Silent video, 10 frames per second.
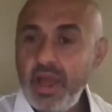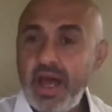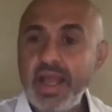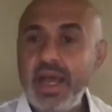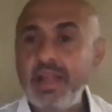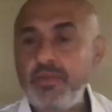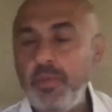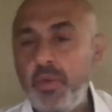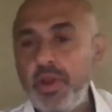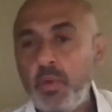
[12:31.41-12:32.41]
I got to
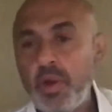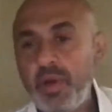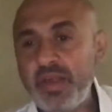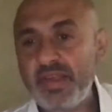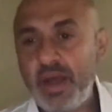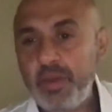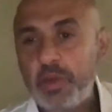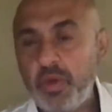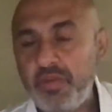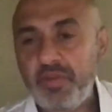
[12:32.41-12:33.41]
a point where my
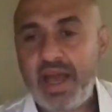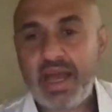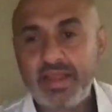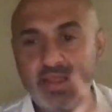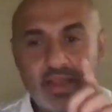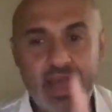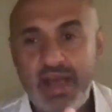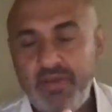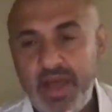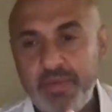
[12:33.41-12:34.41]
stomach was flat. Didn't
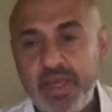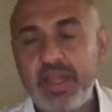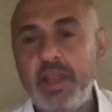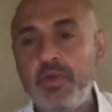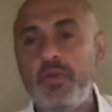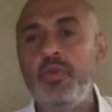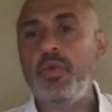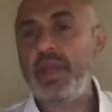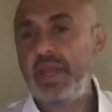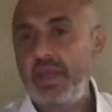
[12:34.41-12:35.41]
have abs yet, and I was
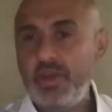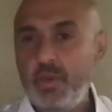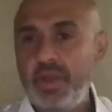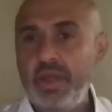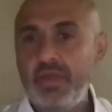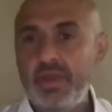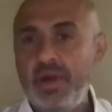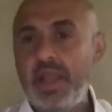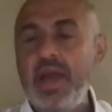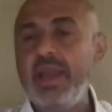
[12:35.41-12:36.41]
220. He's a witness. Am
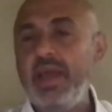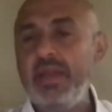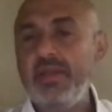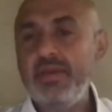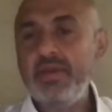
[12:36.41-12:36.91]
I lying, Ed?